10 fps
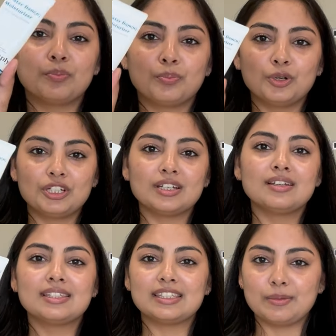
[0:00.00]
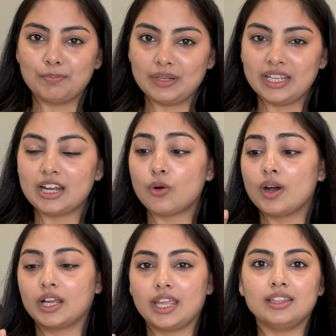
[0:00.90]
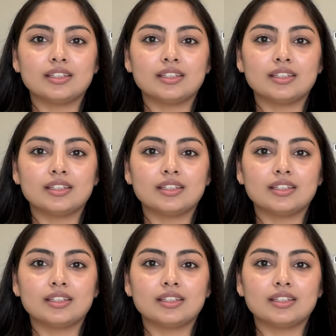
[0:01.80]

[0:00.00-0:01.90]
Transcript: Put Simply. Now again,